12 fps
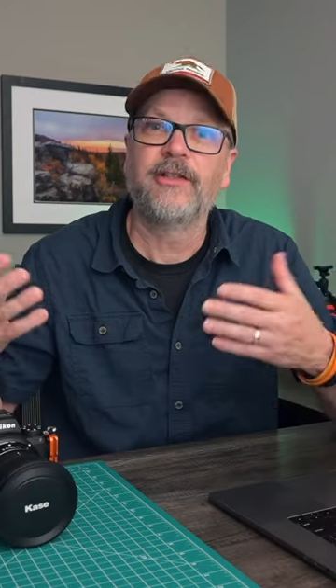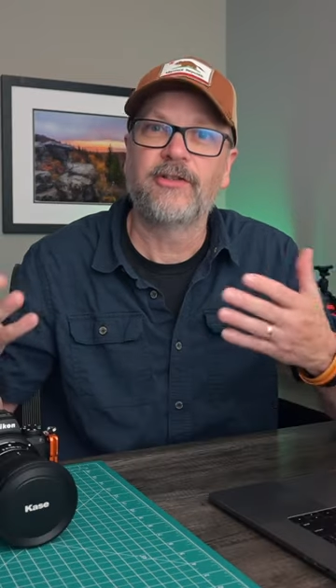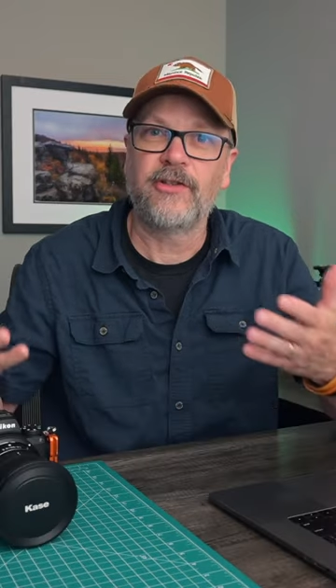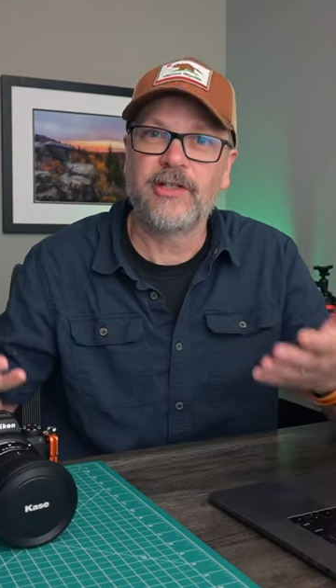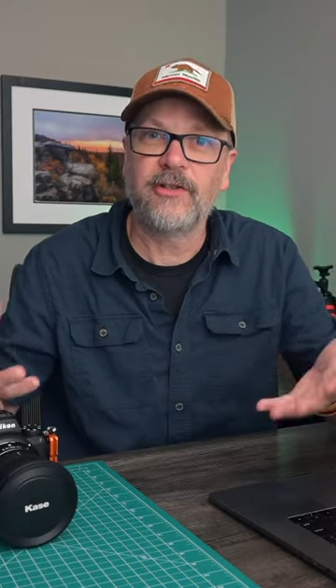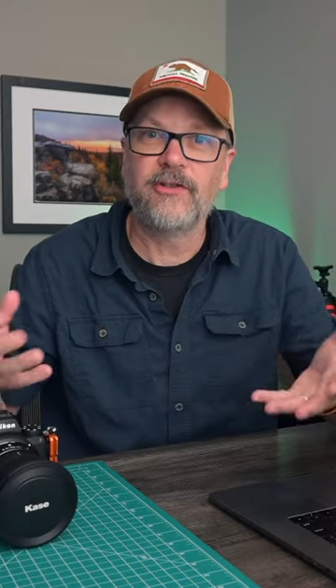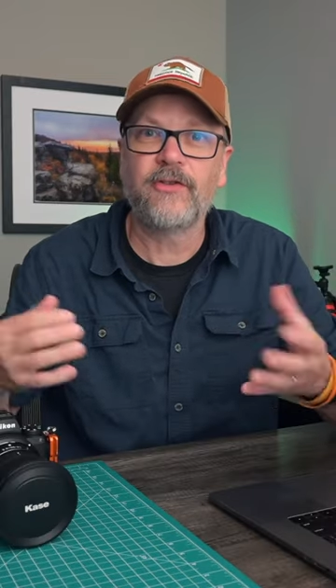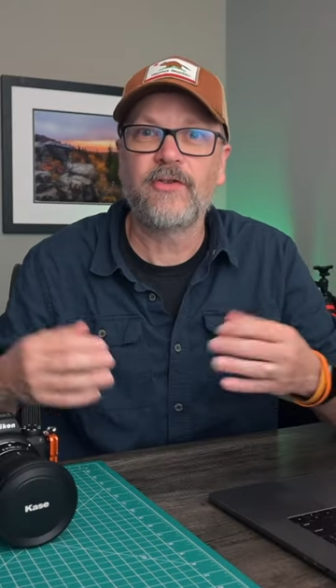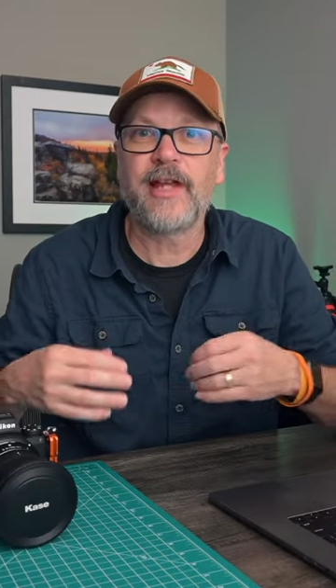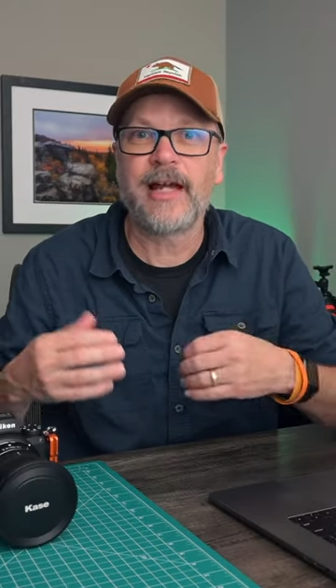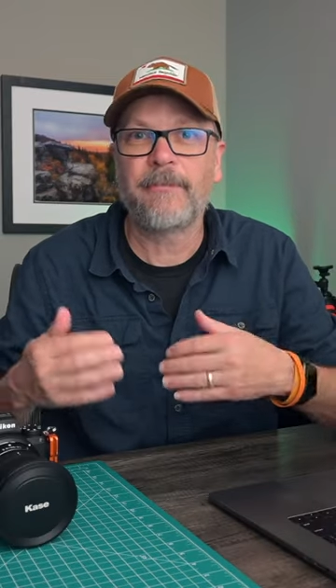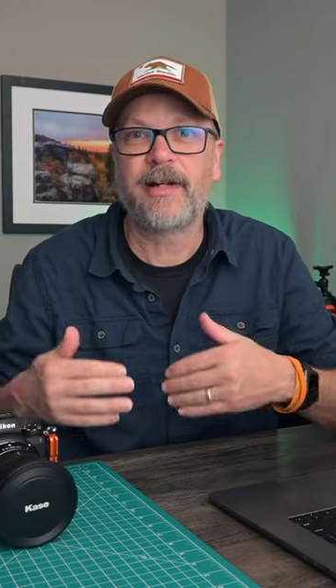So you can do
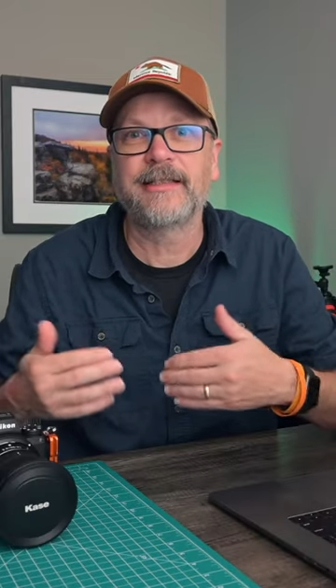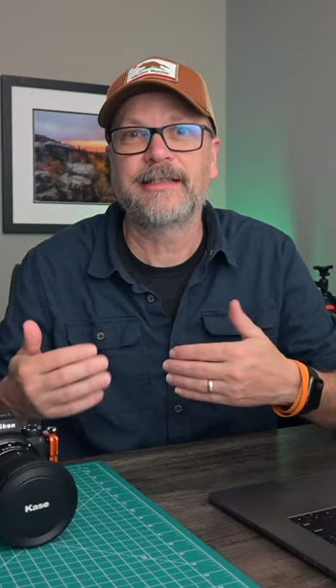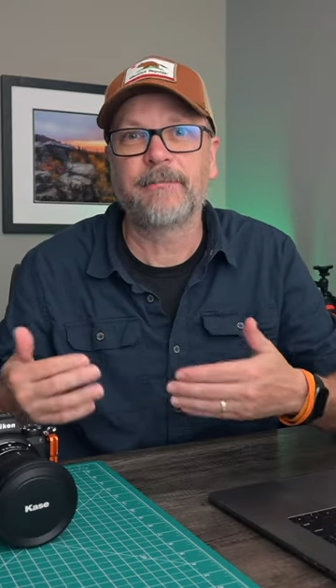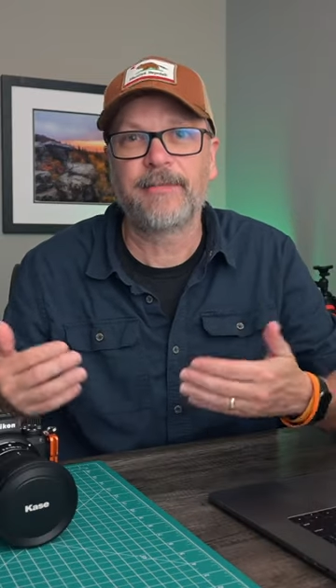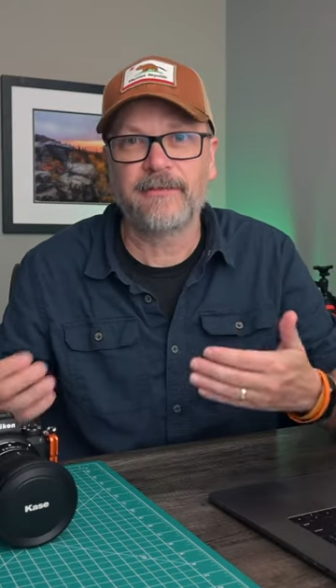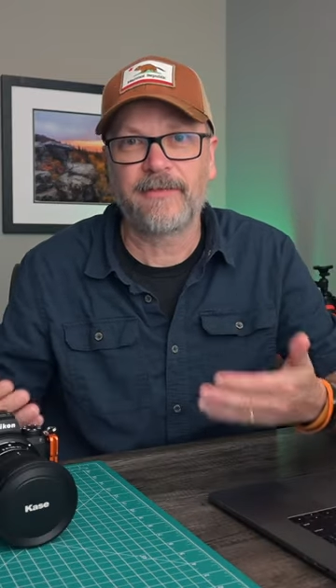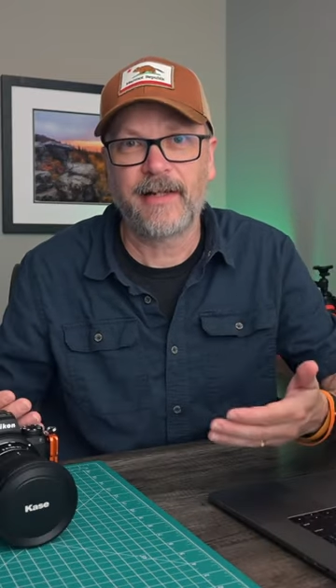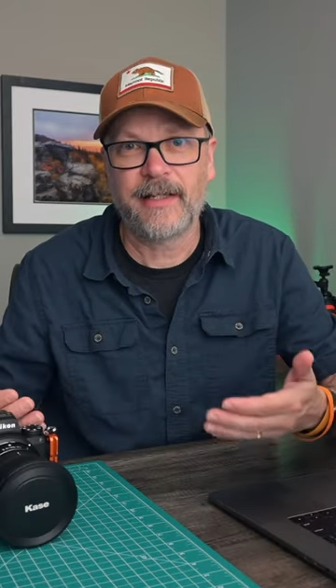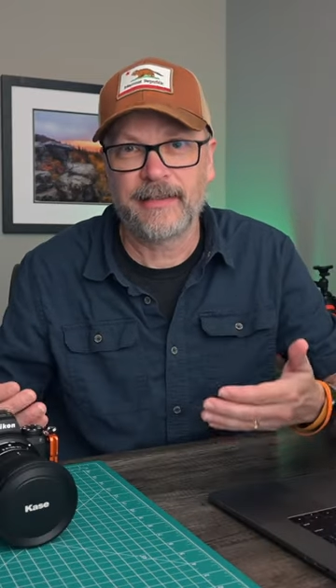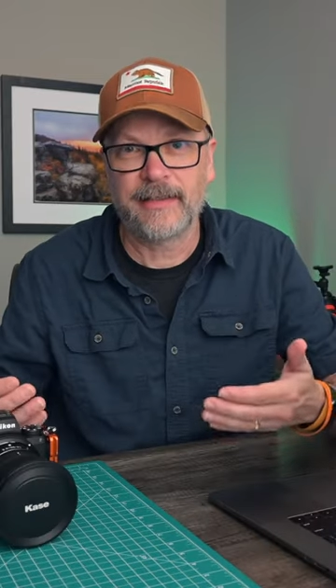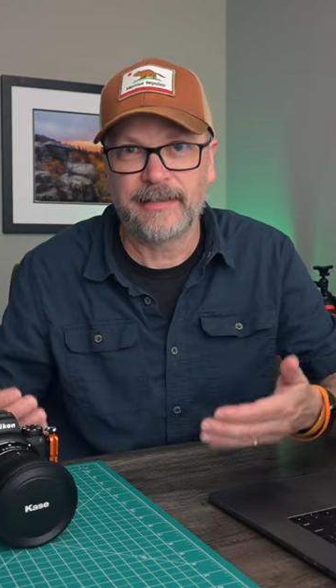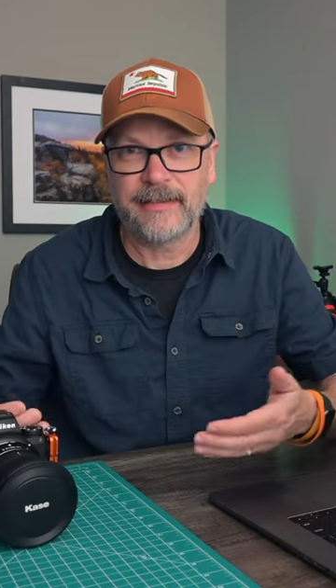that by
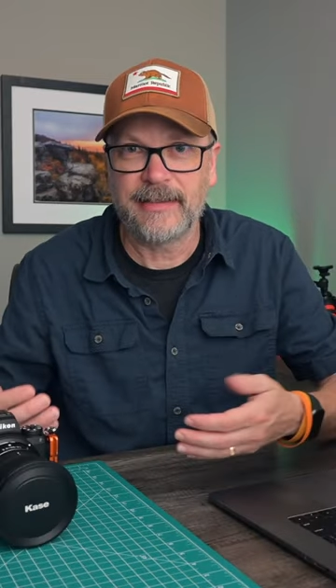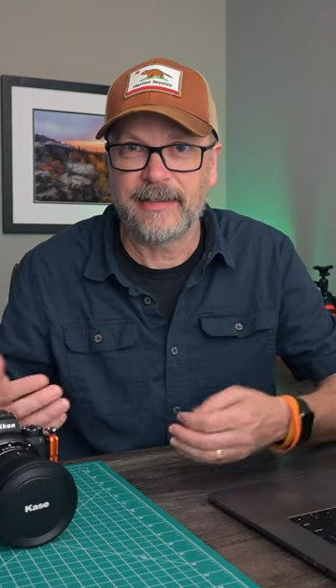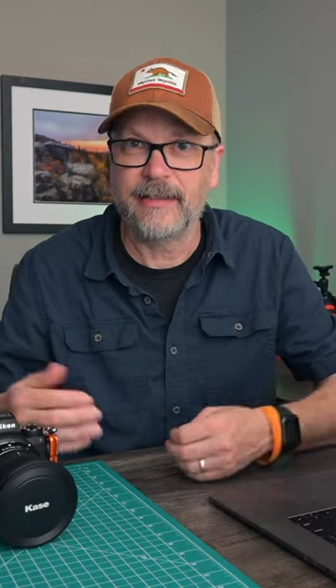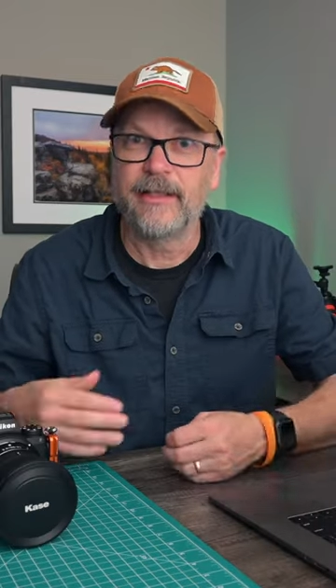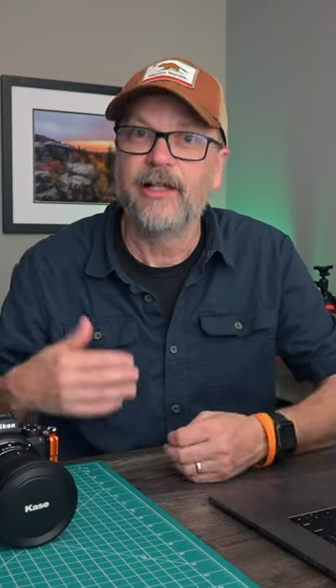simplifying the scene scene.